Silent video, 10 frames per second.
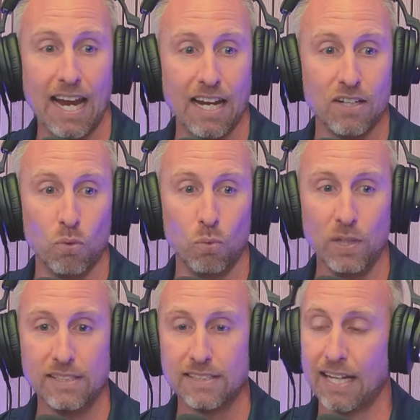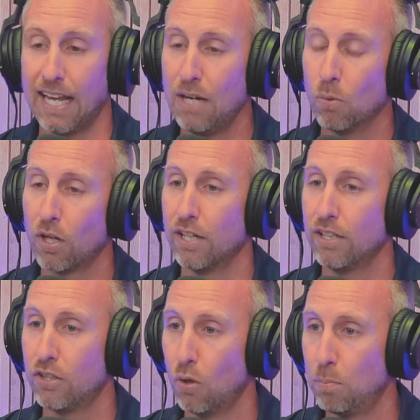and we said, hey, we're
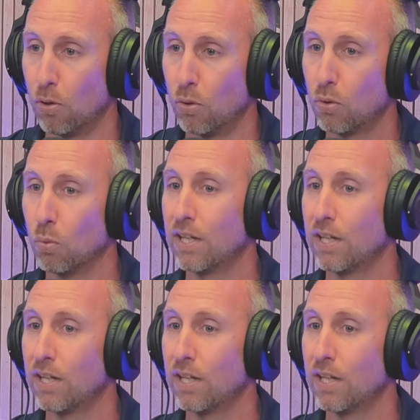gonna go broke.